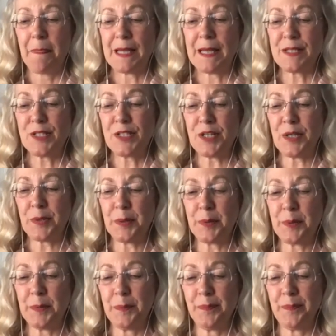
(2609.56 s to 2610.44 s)

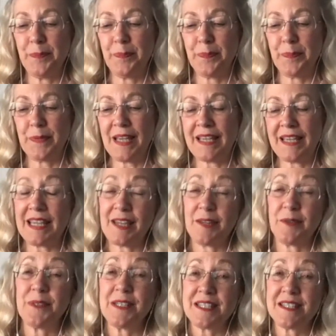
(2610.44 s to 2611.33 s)
So
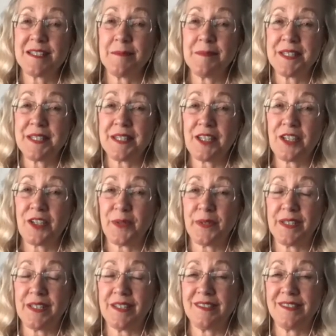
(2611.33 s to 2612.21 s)
again, wisdom is the
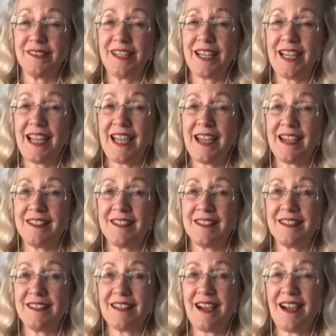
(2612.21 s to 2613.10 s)
cure,
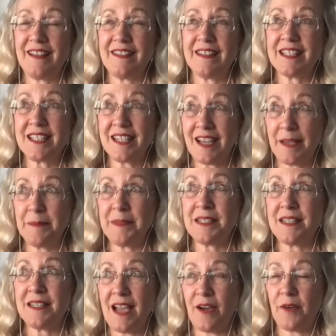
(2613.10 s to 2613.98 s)
and the time is
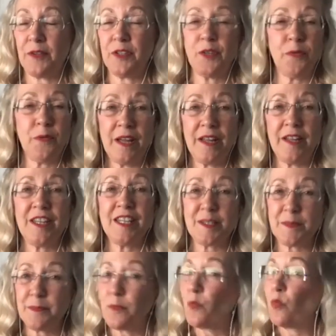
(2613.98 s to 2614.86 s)
now. It's
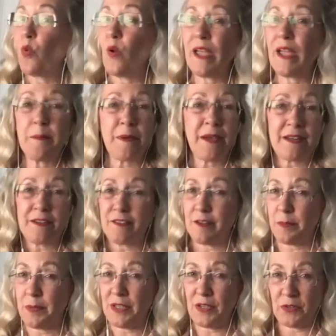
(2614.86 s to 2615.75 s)
way better
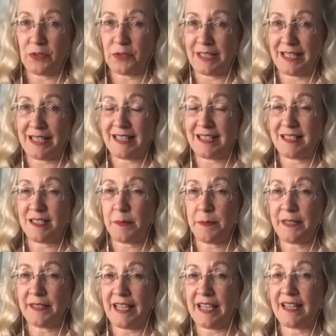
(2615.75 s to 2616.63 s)
to be early than to
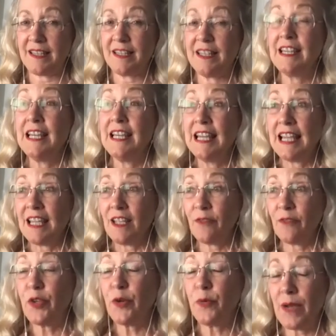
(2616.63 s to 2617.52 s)
be late.
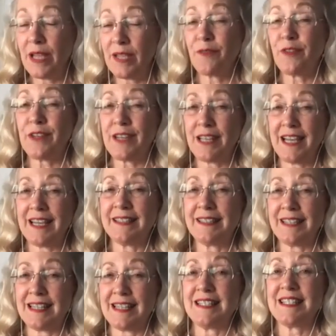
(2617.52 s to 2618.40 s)
If you wait for the
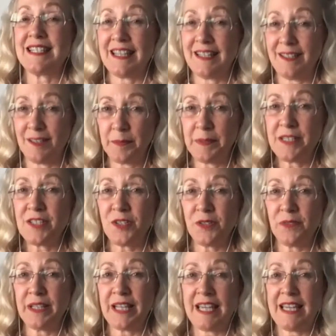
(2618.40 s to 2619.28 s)
headlines, it'll be
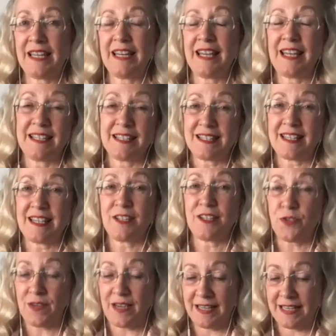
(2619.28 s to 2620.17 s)
too late, and it's like
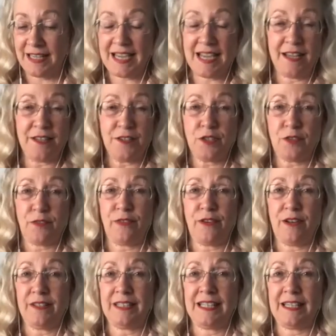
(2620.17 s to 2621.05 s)
trying to catch a
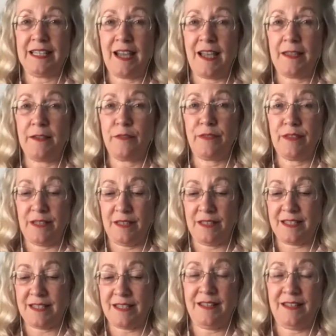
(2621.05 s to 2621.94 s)
falling knife.
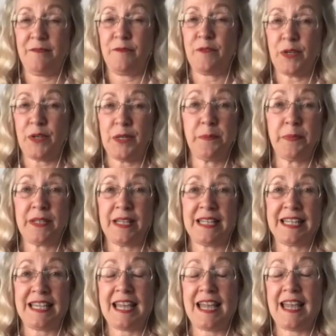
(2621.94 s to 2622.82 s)
It's very
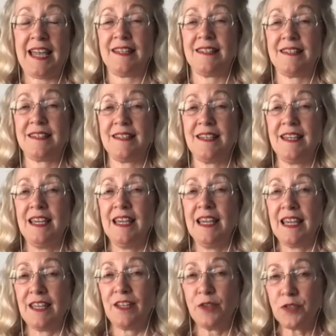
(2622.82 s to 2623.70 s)
bloody hands.
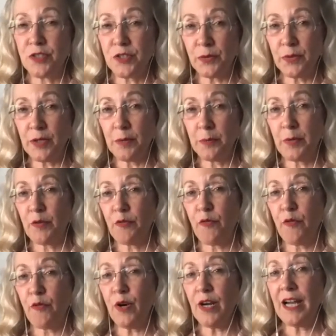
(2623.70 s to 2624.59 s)
You do it
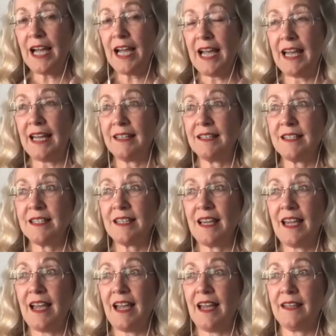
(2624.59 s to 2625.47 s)
beforehand,
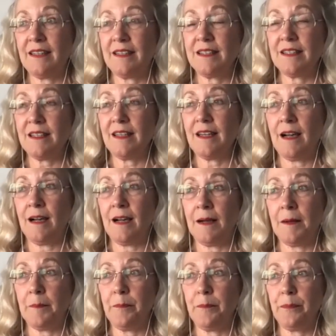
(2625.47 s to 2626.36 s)
and
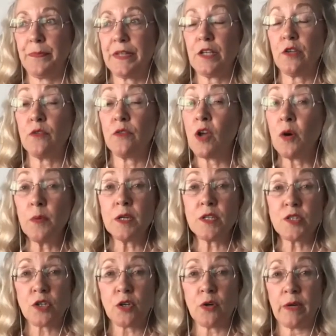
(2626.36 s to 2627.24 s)
you know
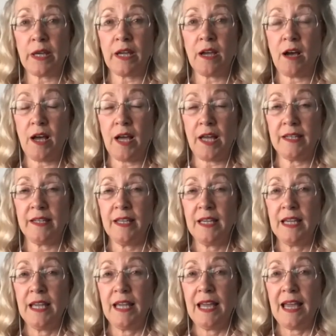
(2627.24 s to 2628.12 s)
what's going on,
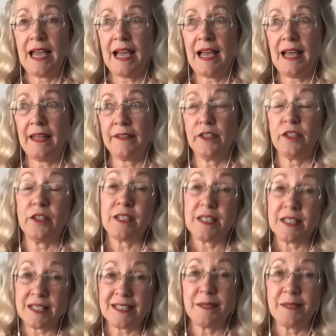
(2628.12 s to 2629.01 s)
and you
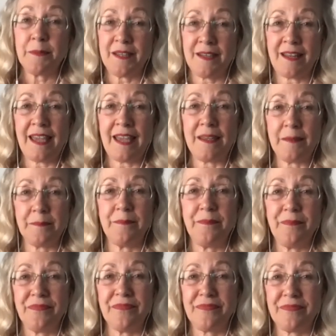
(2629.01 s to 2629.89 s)
can sleep at night,
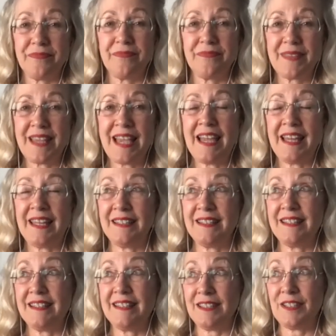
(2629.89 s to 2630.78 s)

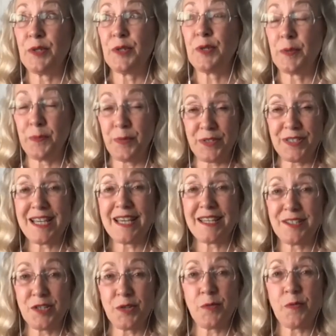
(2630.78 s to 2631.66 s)
and you can
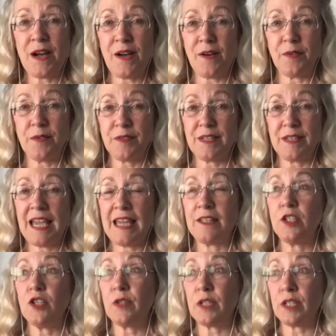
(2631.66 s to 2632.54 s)
protect your wealth,
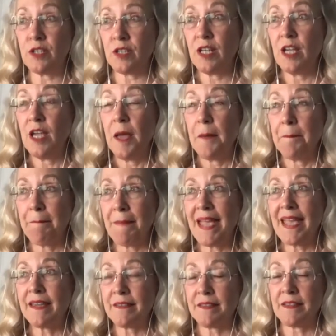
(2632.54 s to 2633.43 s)
and you can
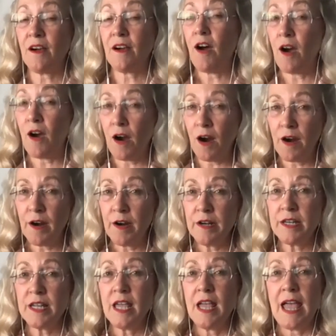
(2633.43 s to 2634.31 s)
make the
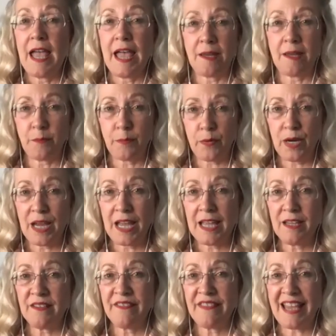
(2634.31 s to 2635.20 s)
hard and
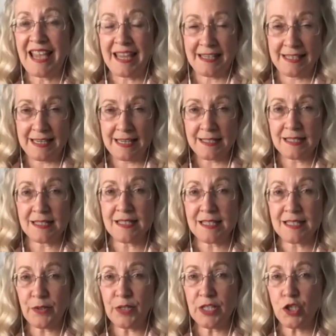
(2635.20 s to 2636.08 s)
brave and
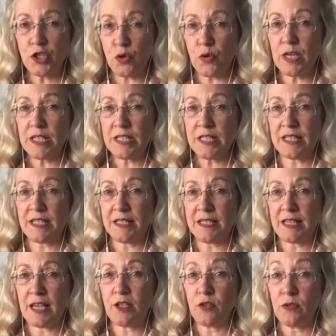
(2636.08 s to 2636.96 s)
necessary choices
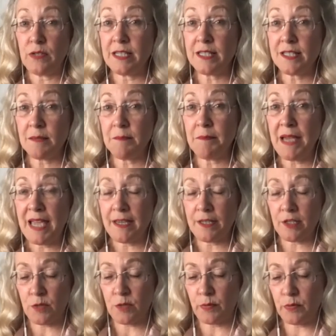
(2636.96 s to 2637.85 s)
that you need to make
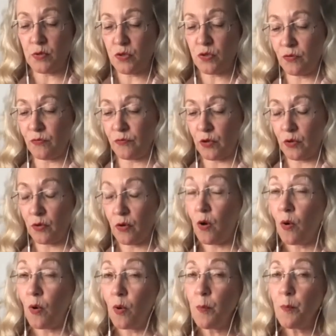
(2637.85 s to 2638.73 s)
to preserve your
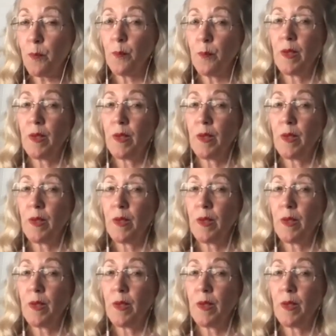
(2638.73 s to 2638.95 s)
home,